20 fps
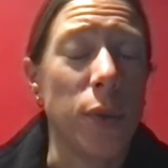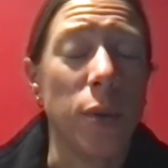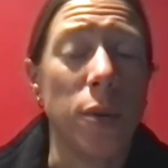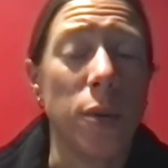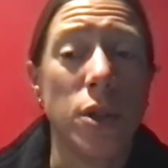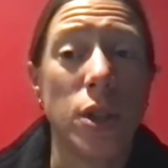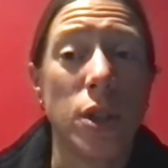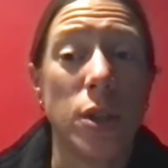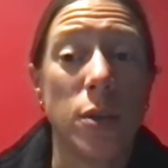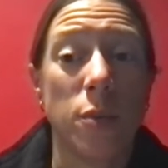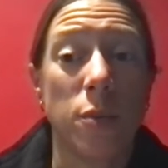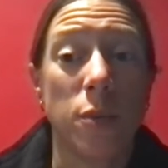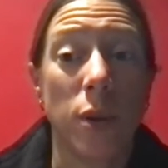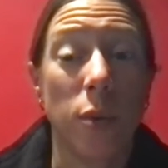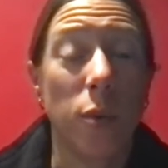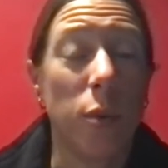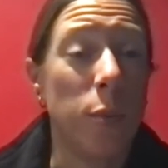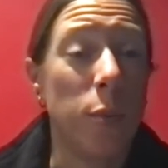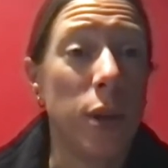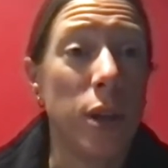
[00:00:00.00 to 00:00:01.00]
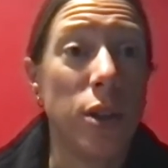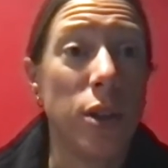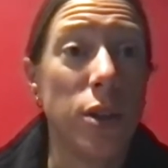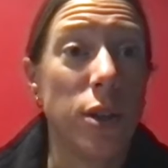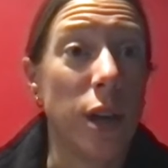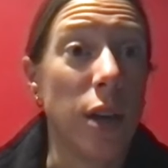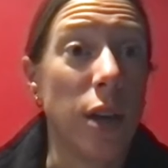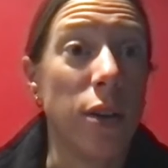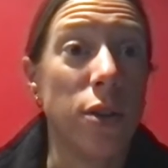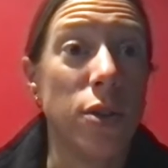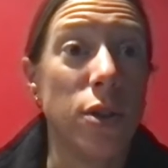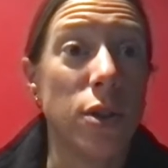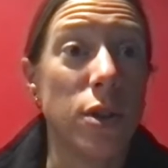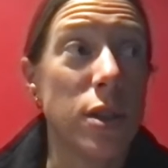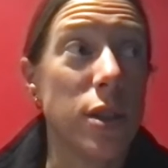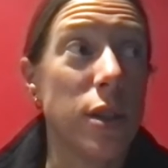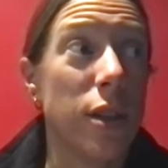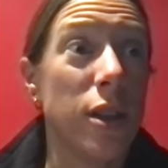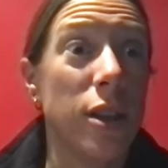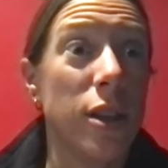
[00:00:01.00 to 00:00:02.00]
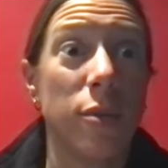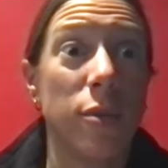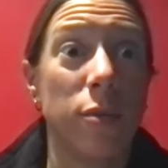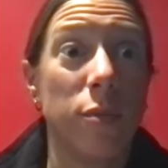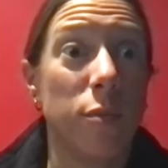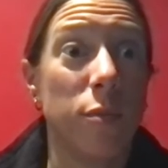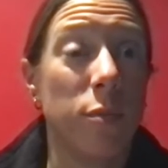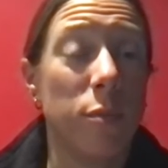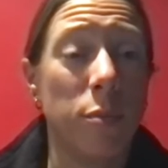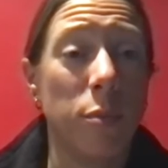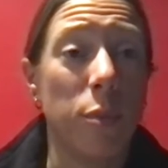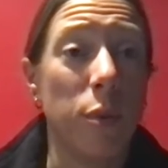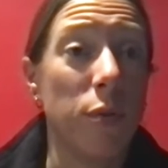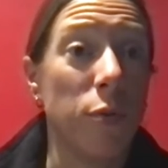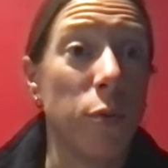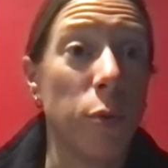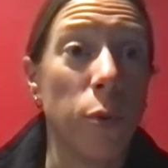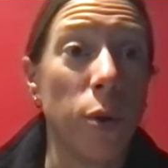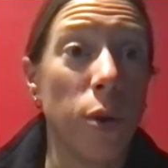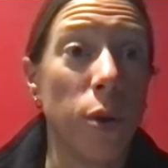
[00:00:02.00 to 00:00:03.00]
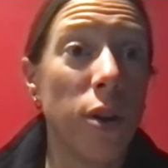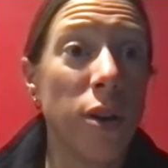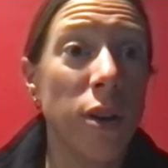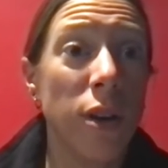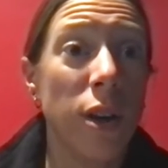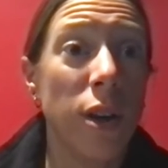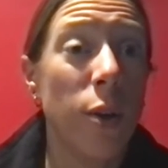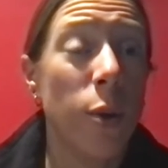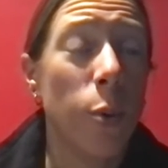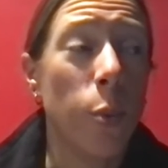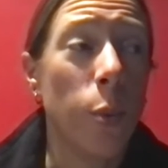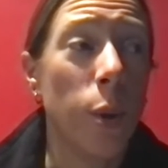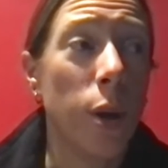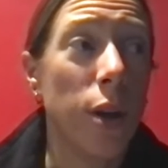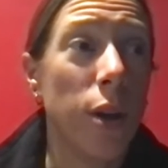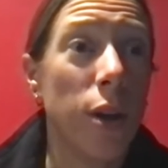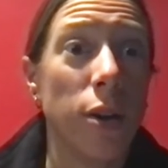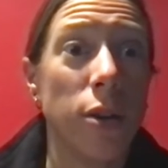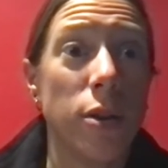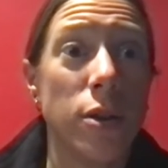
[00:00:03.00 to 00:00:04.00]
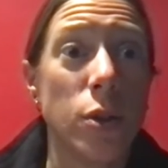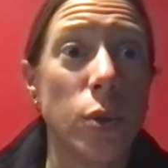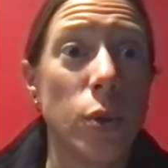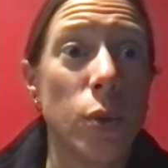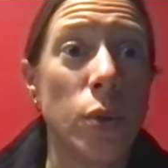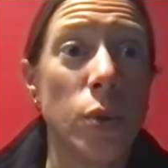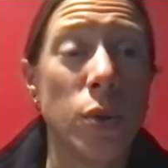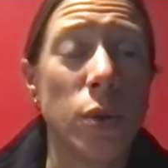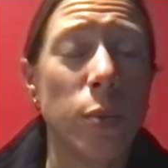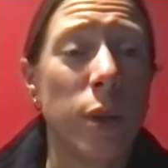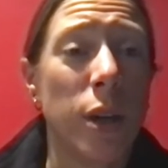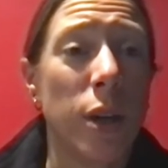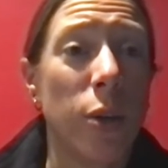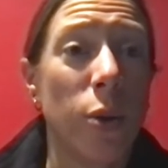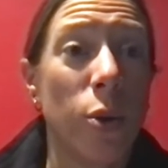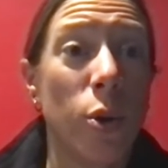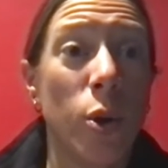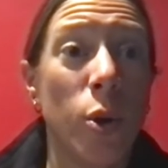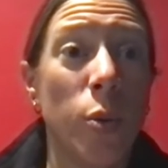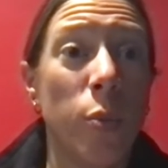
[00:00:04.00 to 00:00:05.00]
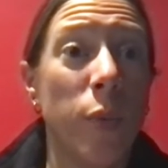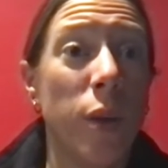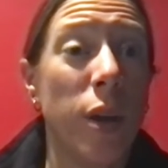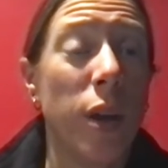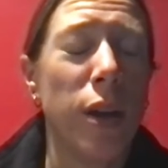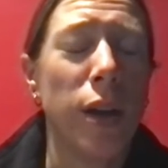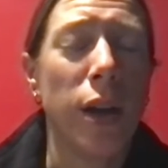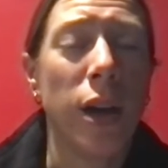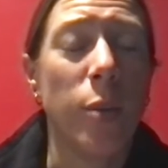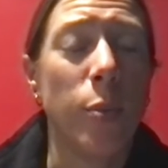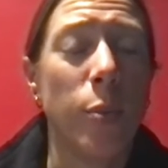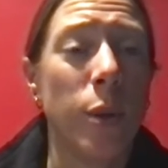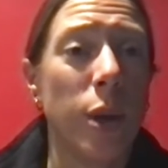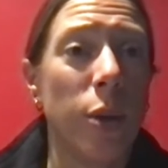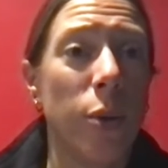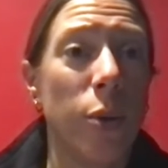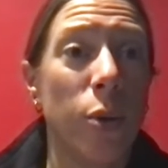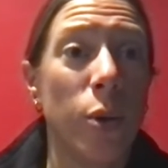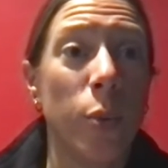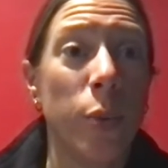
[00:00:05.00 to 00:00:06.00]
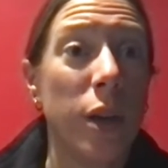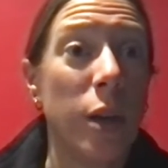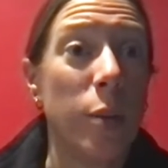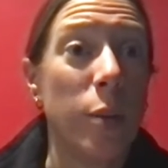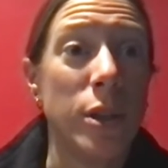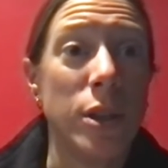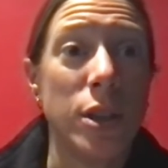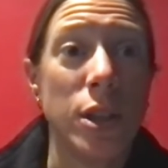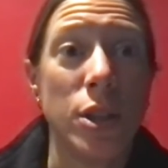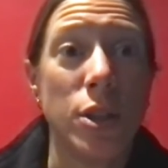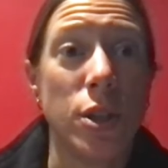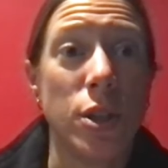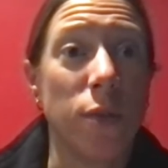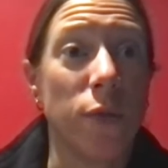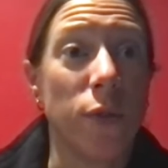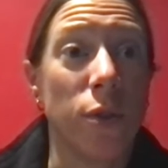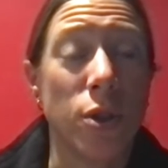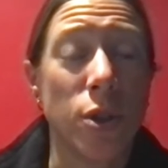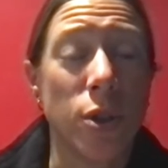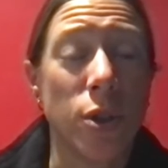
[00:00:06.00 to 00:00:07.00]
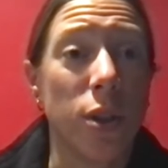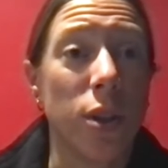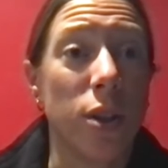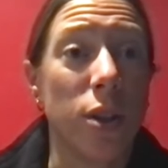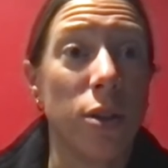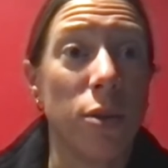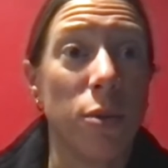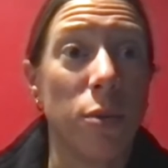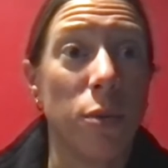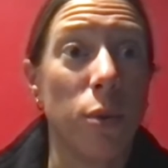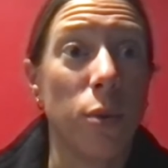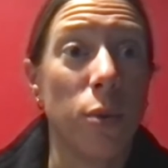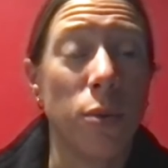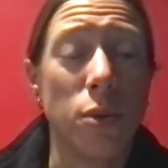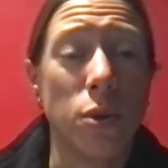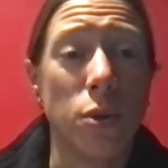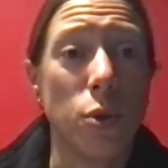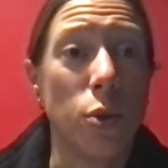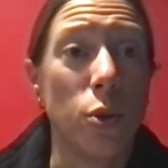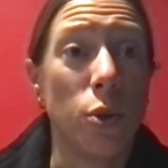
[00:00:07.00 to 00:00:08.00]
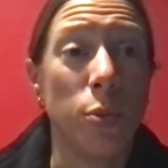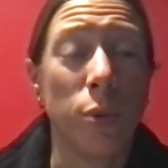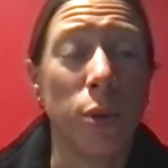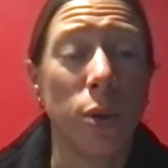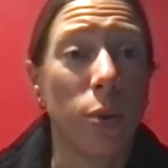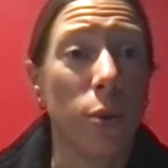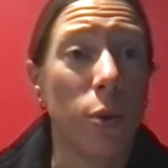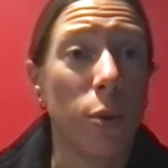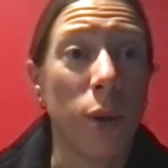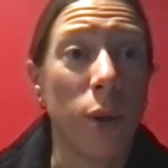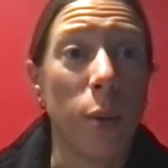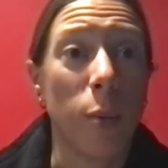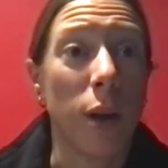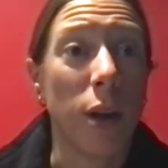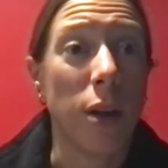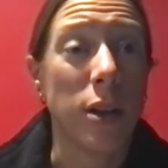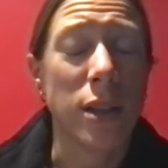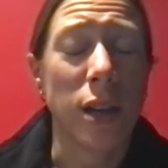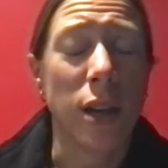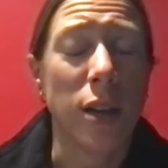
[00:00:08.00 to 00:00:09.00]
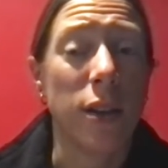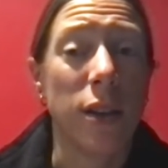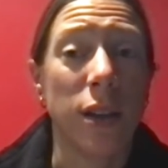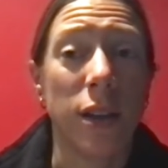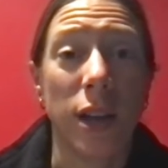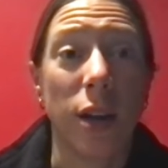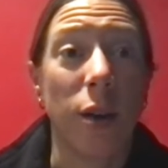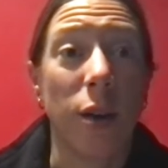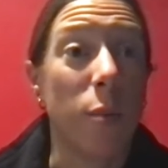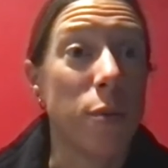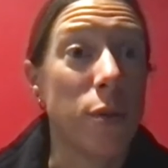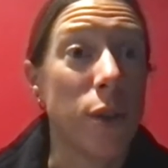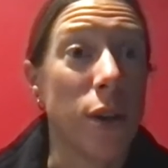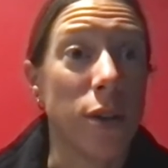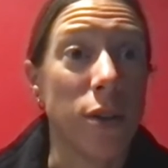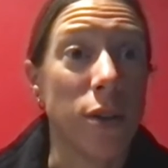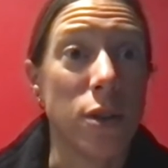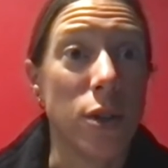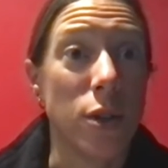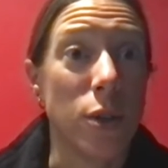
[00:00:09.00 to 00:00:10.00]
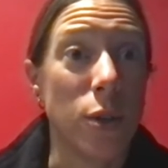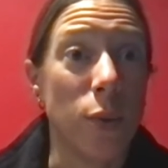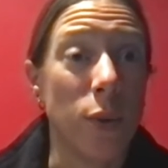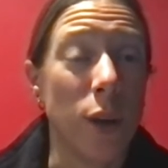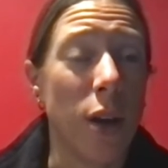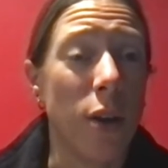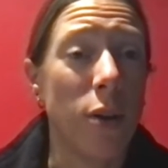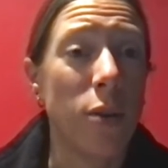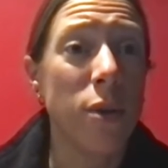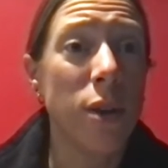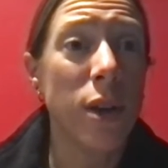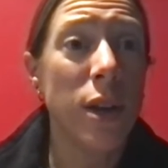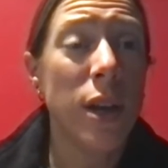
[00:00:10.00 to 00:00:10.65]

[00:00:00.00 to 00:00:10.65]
It would be kind of just like before, where students would be at home and I'd be at home and I'd be teaching virtually through Zoom or through WebEx, kind of like how I'm talking to you now.